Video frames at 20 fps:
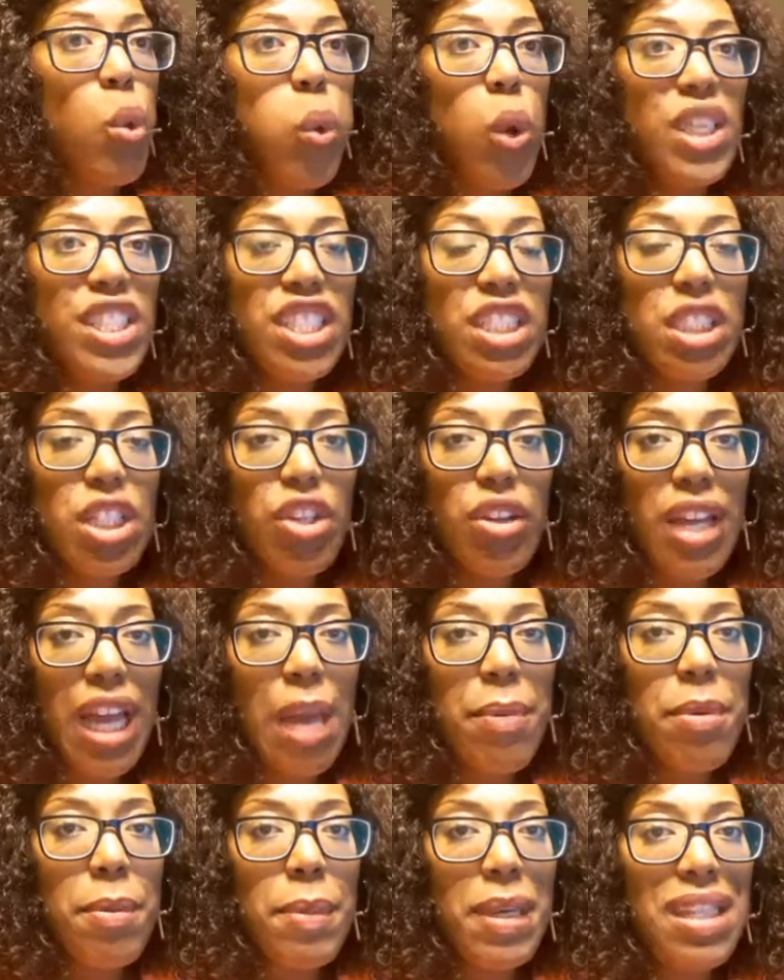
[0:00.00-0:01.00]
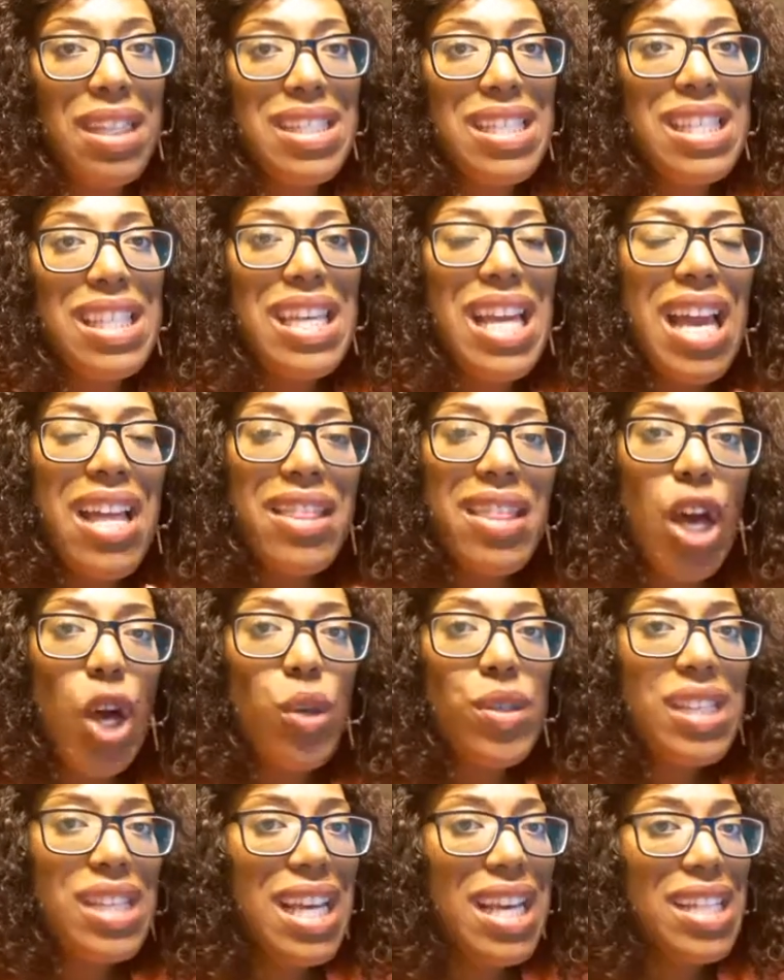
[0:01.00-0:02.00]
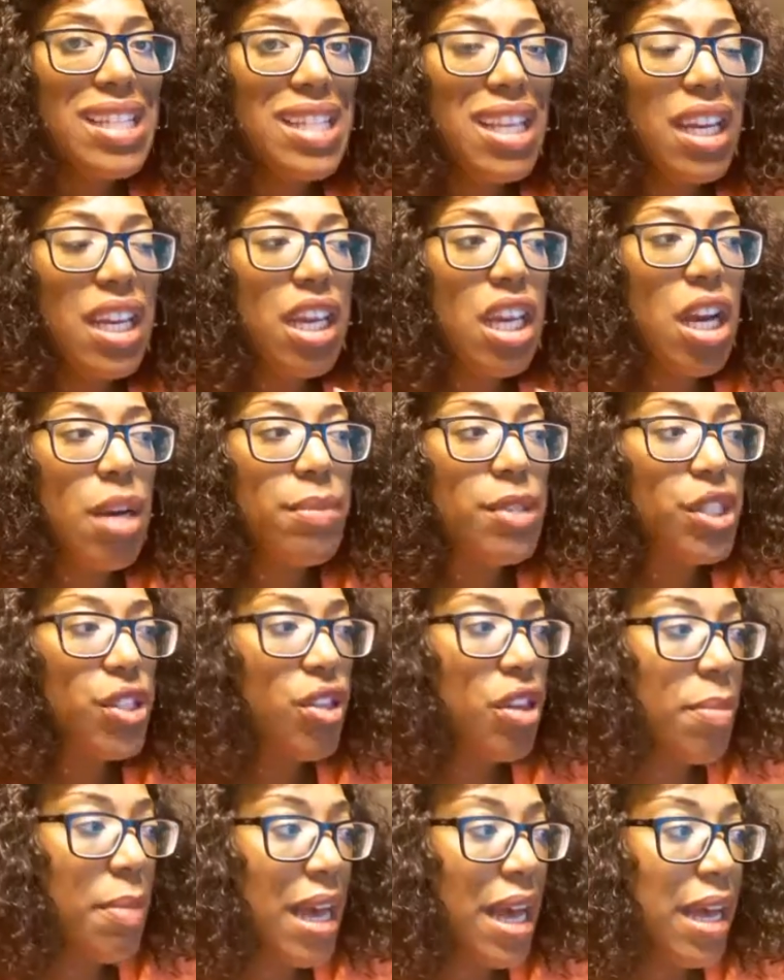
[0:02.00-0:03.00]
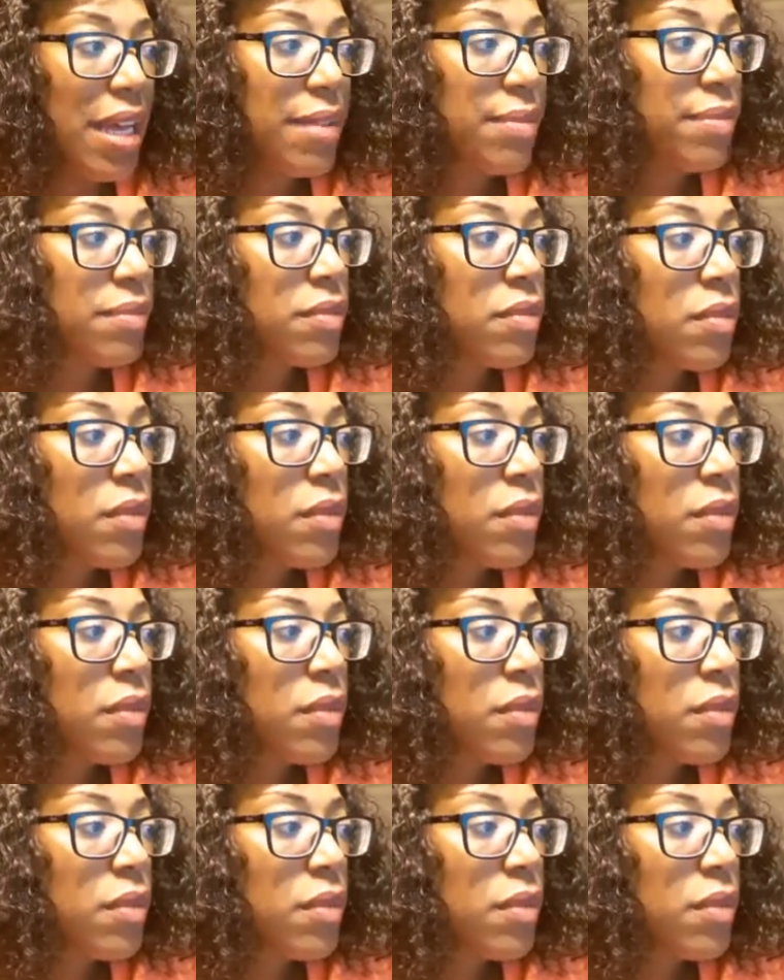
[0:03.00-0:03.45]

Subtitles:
questioning your capability, those things are going to come to your mind.